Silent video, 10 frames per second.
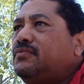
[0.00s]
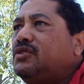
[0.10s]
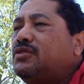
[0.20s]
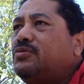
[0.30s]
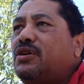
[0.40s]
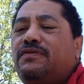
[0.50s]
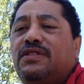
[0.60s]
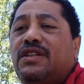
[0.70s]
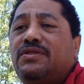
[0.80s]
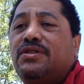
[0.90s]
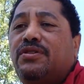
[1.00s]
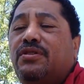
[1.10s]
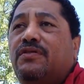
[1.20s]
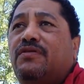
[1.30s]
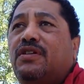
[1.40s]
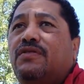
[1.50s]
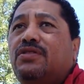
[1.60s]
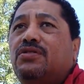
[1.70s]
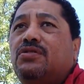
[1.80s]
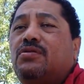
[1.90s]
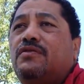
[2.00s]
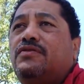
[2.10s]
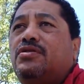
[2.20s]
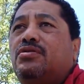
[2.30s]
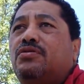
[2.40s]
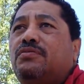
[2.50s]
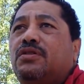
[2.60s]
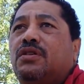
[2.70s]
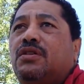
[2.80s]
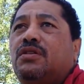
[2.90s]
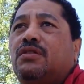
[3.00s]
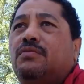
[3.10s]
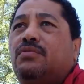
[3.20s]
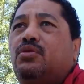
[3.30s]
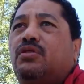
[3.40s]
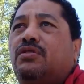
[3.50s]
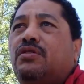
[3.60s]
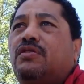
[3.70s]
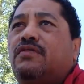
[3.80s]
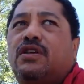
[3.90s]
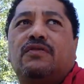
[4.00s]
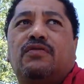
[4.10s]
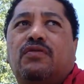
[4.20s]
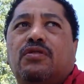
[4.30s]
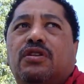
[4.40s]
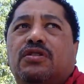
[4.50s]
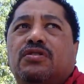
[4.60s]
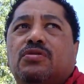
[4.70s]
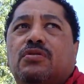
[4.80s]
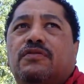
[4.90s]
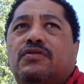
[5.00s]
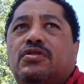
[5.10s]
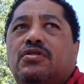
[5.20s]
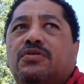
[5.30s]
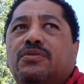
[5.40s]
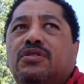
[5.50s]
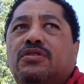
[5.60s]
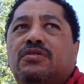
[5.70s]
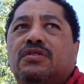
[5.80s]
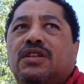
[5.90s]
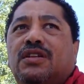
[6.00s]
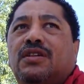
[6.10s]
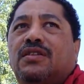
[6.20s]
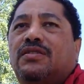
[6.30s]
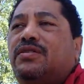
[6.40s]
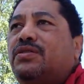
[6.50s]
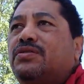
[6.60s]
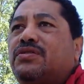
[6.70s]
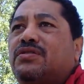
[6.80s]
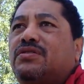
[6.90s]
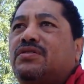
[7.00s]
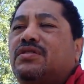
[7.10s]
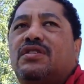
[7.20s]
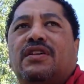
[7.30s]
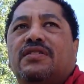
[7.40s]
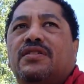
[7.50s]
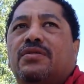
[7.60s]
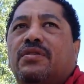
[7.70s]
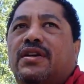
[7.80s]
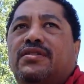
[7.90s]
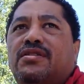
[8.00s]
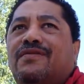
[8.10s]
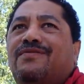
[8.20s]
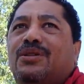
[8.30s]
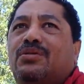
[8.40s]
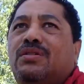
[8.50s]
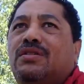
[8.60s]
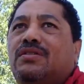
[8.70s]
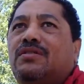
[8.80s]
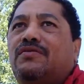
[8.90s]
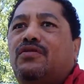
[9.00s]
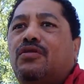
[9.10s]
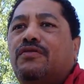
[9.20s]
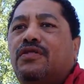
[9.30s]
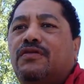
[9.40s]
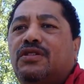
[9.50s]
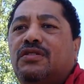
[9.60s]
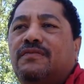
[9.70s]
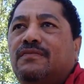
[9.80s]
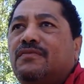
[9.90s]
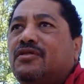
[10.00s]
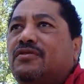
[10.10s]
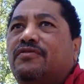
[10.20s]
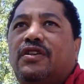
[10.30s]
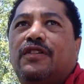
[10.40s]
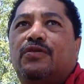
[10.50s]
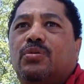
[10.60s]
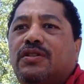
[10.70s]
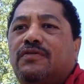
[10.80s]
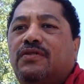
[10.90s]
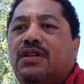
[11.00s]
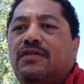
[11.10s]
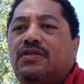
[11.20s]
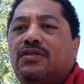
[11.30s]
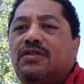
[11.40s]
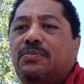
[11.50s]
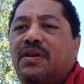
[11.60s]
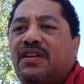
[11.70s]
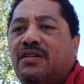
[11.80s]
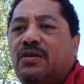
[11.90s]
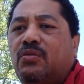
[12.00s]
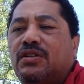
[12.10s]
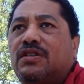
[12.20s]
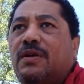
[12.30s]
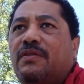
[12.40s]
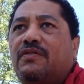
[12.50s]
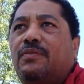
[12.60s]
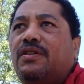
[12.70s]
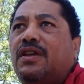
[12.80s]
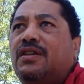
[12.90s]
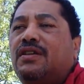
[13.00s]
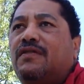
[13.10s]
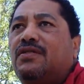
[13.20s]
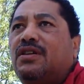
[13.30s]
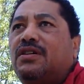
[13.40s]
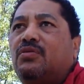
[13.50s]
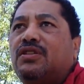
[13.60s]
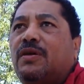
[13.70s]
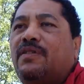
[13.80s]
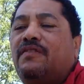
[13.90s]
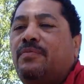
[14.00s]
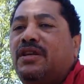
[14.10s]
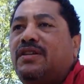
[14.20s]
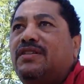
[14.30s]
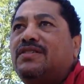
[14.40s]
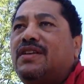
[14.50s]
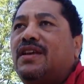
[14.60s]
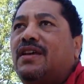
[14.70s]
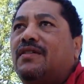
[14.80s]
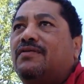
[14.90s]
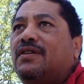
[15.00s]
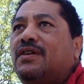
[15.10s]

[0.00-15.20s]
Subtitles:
So roughly that was a 3,500 square foot home, between 35 to 4,000 square foot home. Those look like they're ranging between 450 to 525, depending on what type of updating they've done, what type of amenities they have.